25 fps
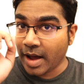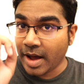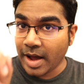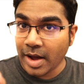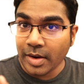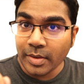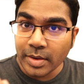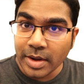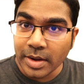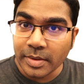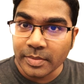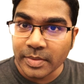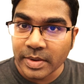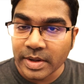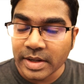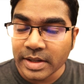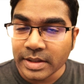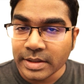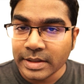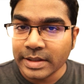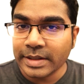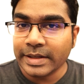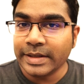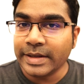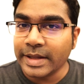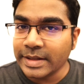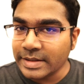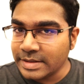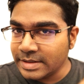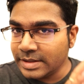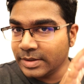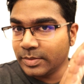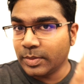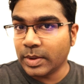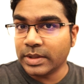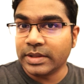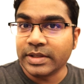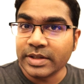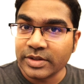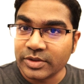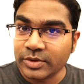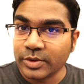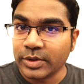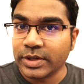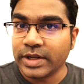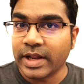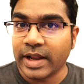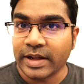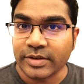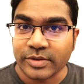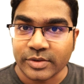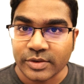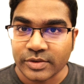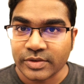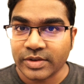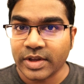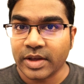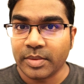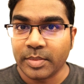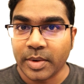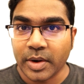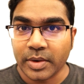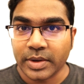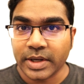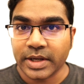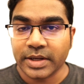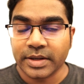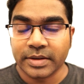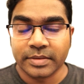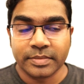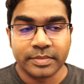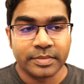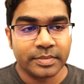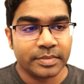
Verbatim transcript: However, let's see what this student has to say about it.